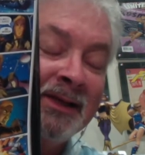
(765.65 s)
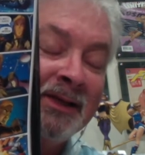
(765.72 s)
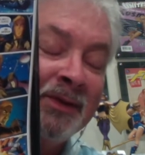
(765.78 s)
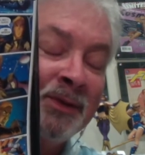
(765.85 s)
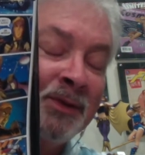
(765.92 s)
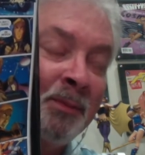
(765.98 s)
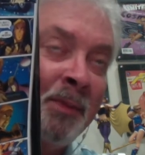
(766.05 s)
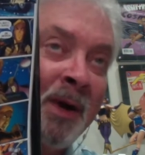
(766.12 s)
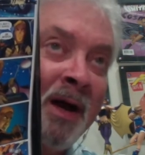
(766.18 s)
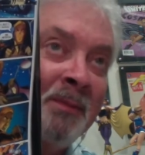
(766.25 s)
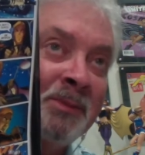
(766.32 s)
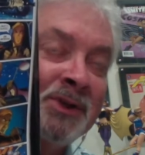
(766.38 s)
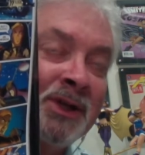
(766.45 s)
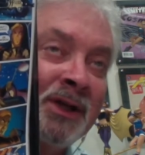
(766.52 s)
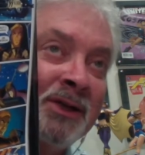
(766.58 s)
the
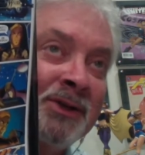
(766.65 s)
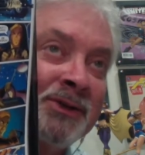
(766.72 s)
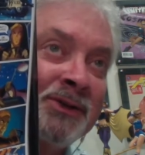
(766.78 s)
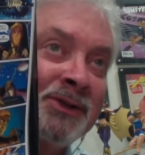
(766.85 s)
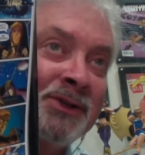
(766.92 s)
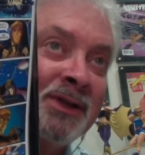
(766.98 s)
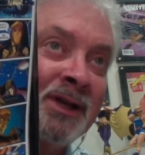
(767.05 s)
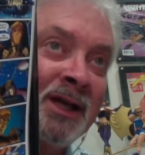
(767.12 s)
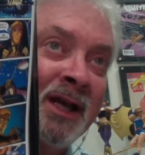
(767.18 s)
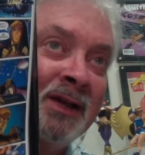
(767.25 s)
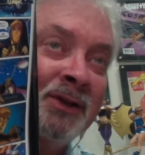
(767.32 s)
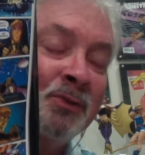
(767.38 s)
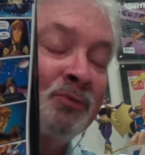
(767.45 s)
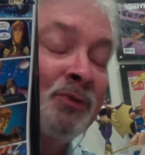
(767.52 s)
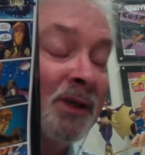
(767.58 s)
Bombshells,
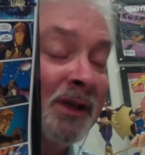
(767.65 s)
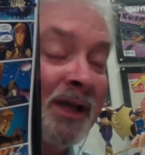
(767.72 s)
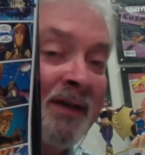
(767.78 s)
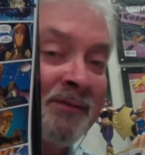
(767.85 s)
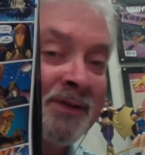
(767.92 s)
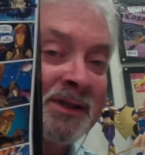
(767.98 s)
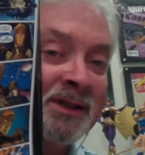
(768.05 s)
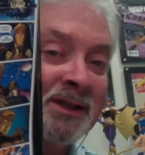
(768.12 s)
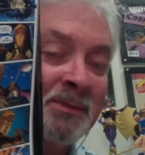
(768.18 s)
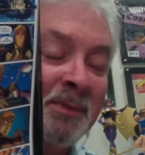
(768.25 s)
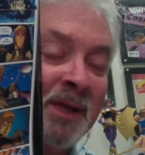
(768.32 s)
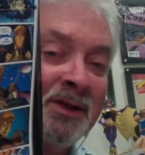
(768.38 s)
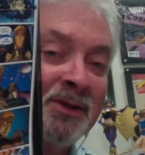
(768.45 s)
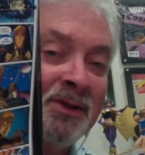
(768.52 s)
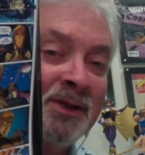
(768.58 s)
you really have to
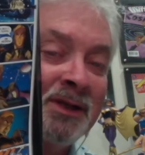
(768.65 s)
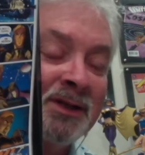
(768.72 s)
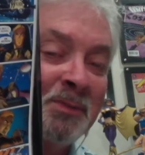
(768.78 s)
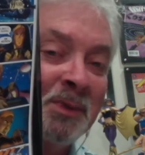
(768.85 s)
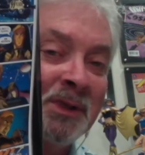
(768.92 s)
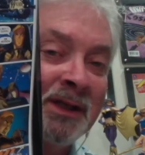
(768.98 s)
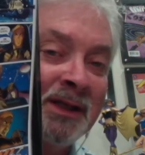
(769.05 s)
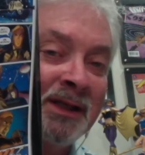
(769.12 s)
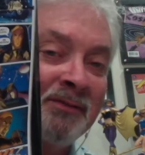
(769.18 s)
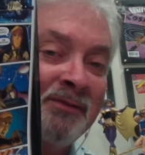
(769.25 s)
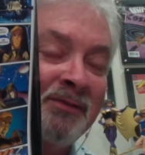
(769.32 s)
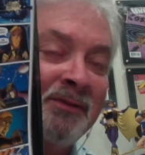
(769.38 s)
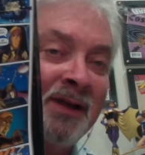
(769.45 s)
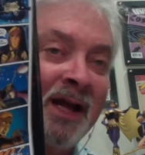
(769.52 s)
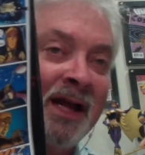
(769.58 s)
suspend your
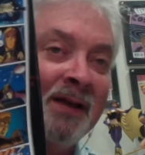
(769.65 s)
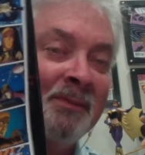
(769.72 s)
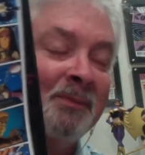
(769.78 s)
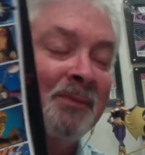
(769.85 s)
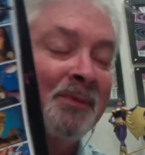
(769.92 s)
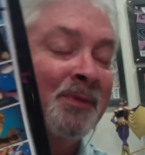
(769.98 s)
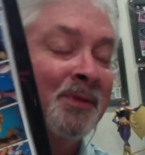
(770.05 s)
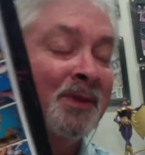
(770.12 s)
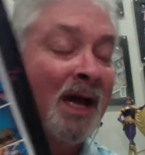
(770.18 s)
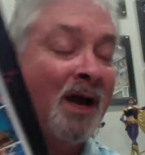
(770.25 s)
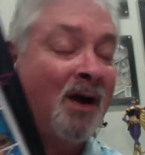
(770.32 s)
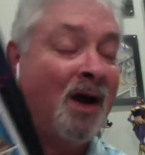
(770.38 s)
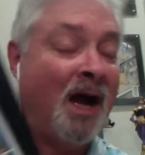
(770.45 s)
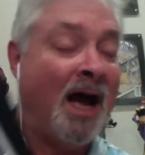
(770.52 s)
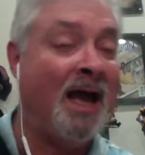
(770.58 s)
disbelief.
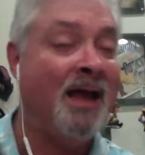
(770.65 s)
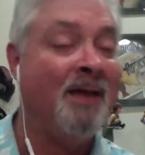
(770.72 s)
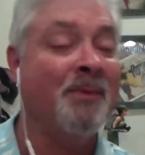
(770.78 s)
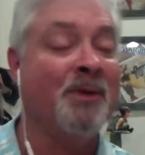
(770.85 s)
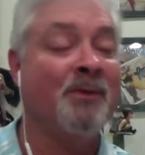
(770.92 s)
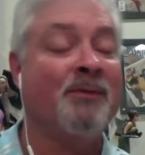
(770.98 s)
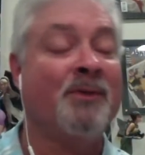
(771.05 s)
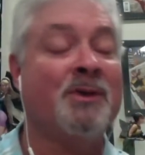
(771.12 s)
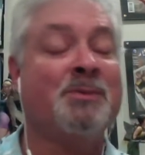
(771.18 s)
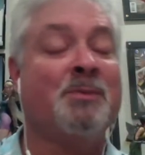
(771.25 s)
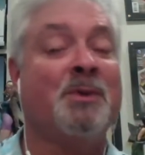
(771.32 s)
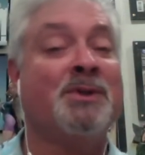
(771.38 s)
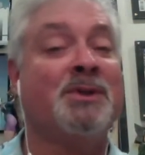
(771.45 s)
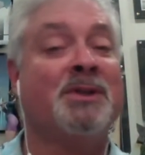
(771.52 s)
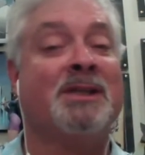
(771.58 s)
Now, I am the first
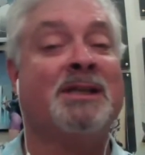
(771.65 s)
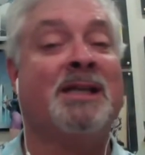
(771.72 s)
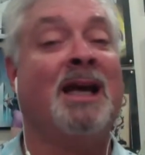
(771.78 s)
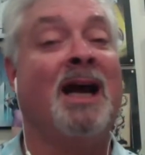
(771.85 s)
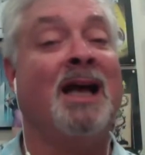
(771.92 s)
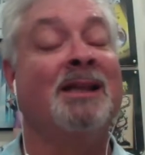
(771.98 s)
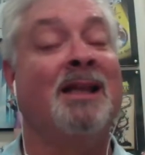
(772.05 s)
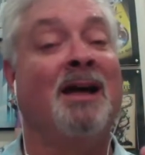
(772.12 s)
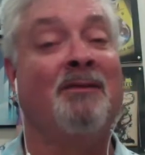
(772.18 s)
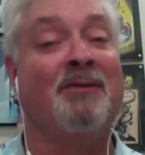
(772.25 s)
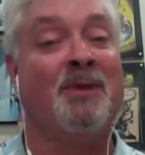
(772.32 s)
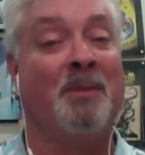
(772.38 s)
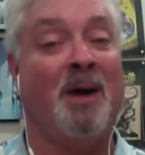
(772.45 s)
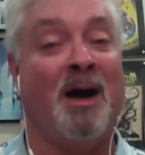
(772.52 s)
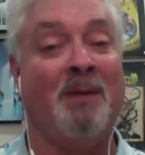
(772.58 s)
person to say I love the
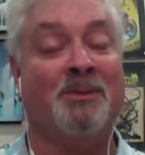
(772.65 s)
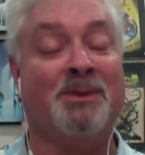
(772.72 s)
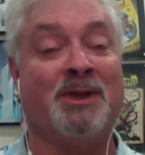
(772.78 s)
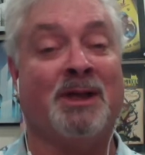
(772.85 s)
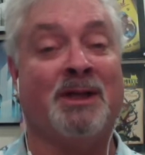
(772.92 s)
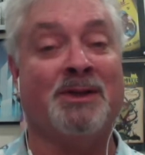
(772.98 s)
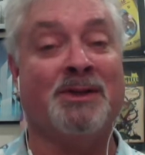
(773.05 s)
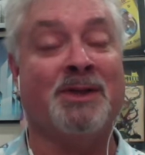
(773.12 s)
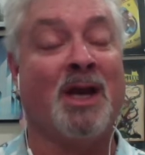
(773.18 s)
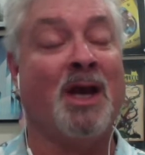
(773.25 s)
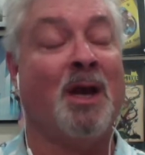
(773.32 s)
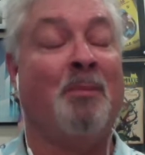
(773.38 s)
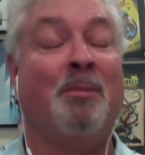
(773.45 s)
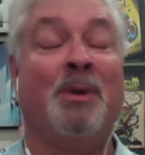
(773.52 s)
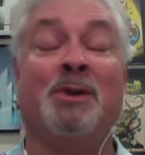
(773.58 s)
Bombshells,
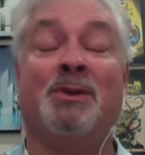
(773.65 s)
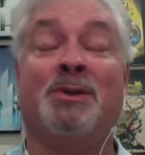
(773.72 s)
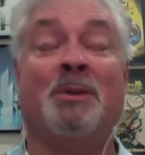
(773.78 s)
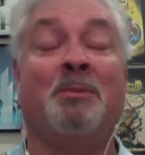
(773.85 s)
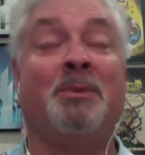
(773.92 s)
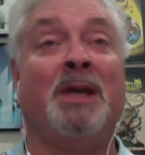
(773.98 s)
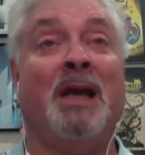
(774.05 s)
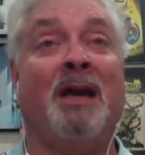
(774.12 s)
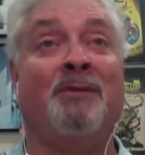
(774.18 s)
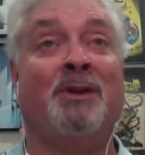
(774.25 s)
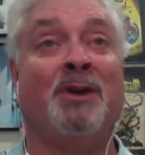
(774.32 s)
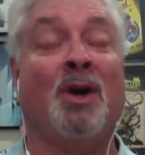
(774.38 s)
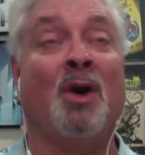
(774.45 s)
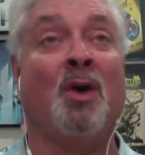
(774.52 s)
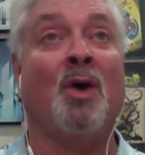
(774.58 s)
but you simply have to
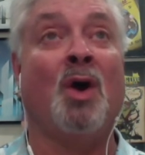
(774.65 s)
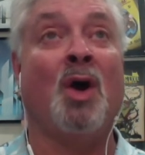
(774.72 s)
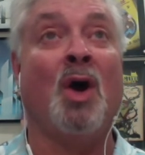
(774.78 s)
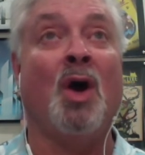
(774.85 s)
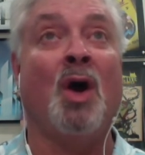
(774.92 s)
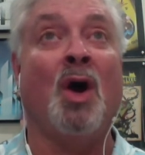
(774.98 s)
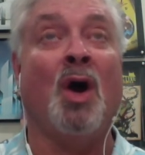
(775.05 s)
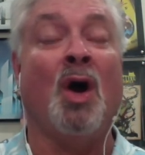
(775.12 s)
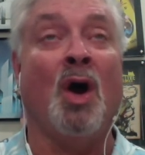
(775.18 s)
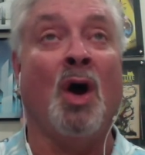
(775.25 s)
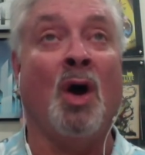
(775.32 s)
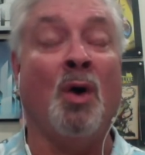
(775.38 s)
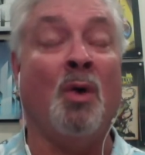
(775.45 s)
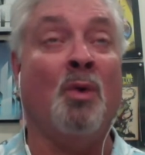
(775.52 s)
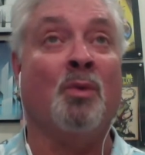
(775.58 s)
go,
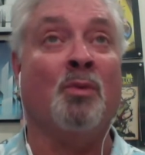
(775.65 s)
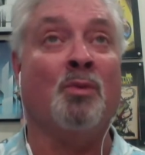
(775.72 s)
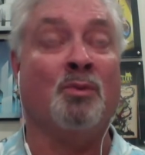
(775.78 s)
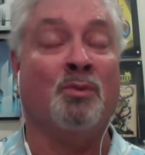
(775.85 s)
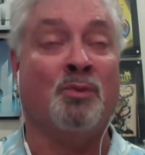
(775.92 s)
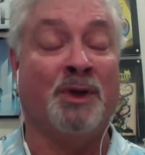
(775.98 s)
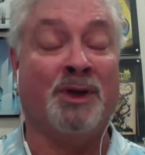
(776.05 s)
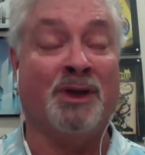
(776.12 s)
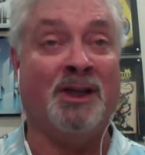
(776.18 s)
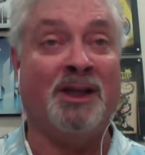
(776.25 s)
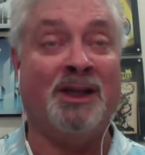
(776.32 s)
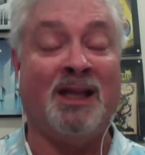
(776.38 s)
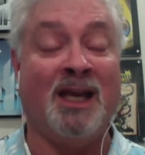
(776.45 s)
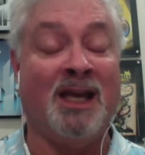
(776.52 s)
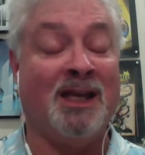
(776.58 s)
oh, really?
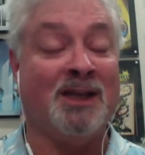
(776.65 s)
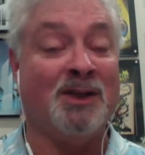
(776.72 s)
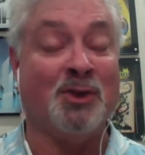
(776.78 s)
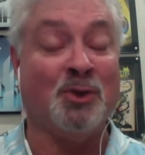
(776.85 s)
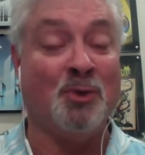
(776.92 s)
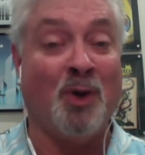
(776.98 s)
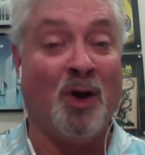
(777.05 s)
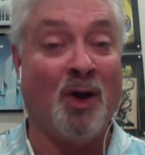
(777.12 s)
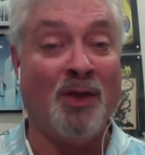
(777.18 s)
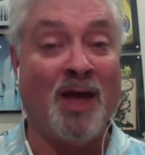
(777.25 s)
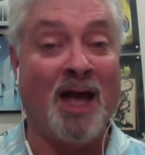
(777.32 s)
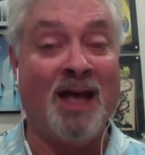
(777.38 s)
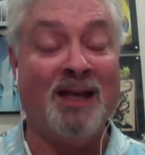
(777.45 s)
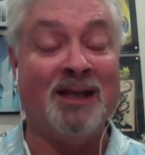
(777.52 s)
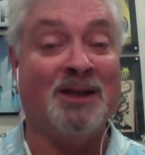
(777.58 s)
They can do all
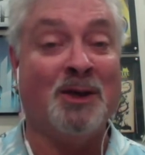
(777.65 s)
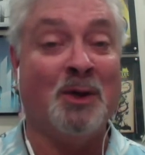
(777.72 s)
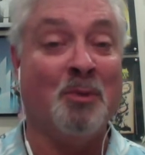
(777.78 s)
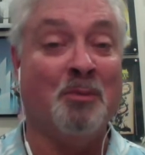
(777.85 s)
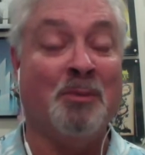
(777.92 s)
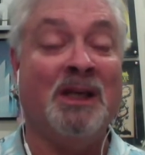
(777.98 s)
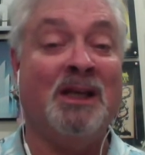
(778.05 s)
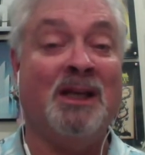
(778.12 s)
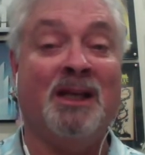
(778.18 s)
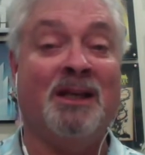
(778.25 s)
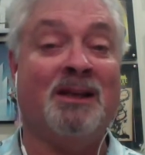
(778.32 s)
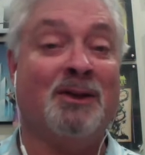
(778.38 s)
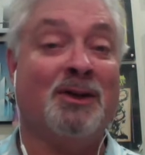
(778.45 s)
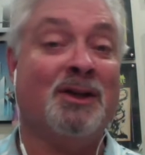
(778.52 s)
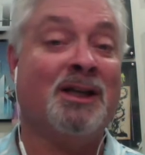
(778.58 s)
that? You know, meet
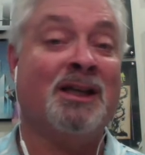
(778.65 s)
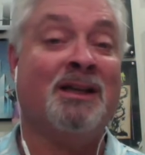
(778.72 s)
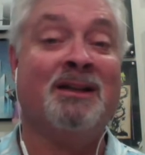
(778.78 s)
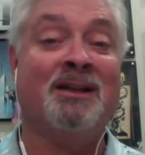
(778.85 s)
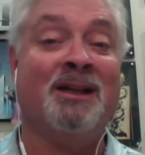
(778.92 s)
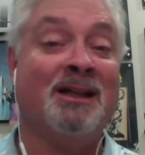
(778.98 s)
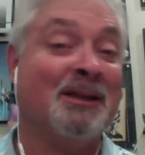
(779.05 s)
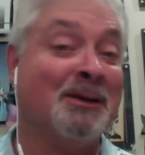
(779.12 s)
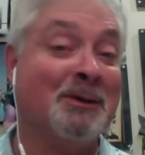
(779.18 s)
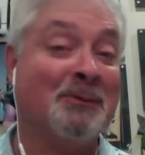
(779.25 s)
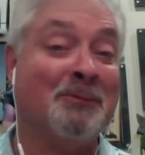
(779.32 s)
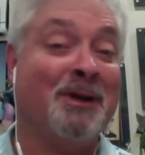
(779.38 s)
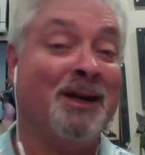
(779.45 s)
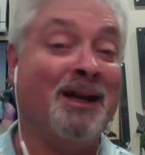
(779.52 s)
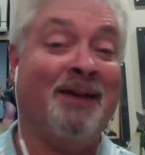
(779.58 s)
Hitler, kill Hitler,
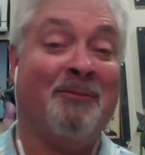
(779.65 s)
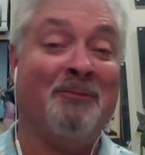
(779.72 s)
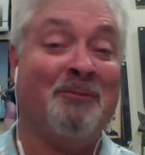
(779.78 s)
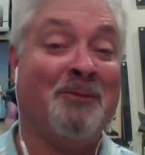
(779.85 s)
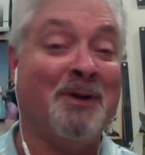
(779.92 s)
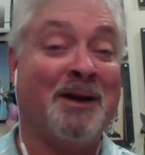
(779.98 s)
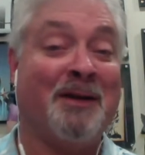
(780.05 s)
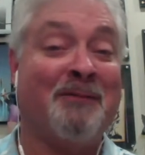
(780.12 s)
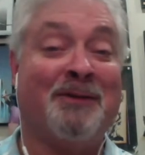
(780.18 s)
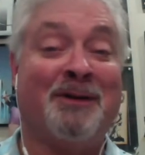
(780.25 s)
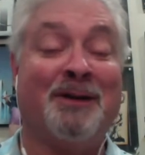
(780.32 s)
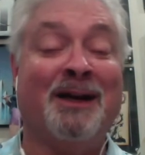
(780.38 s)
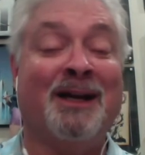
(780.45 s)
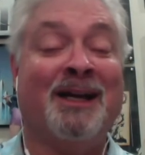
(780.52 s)
whatever,